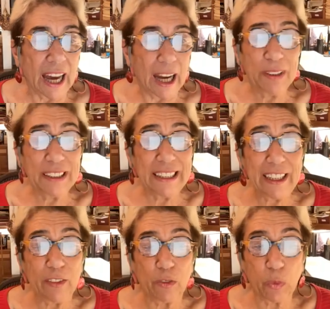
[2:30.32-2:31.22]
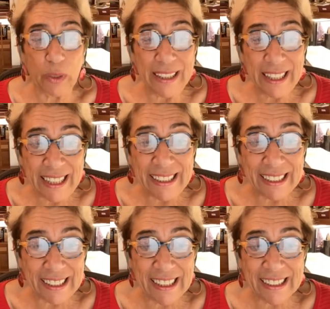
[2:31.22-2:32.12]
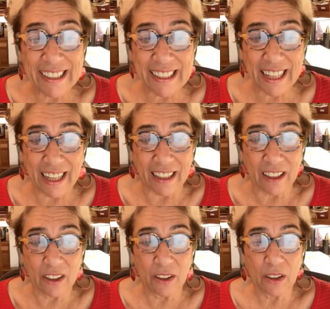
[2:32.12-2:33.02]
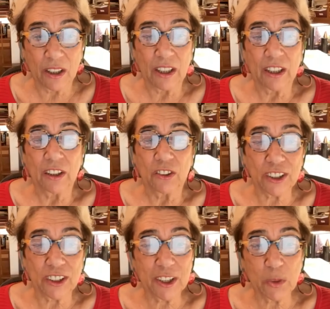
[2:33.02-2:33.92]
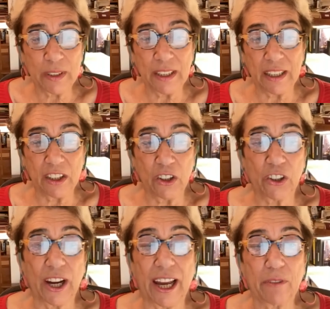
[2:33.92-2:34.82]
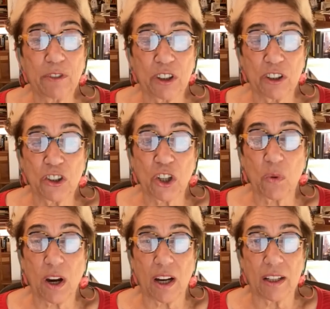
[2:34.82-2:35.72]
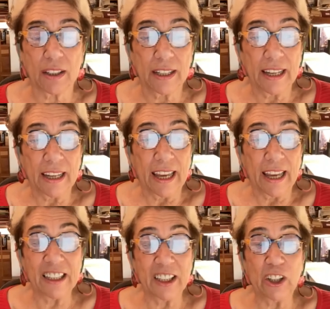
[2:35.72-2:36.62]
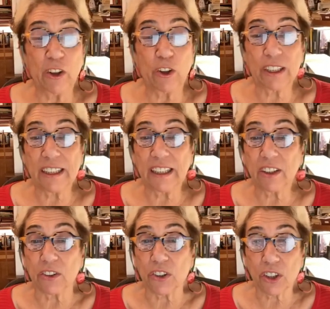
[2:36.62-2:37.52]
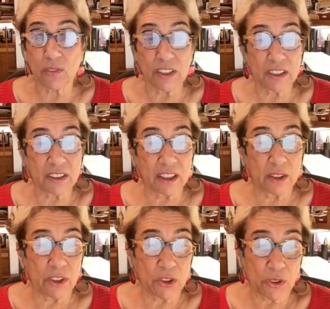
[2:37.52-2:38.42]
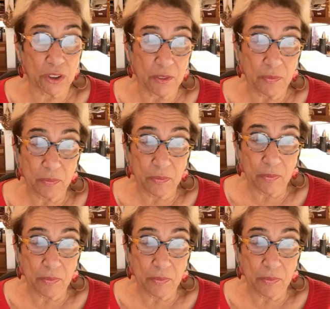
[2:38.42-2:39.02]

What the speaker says: I believe we need Lena today, just as we needed her after the Shoah and in the early years of the State of Israel.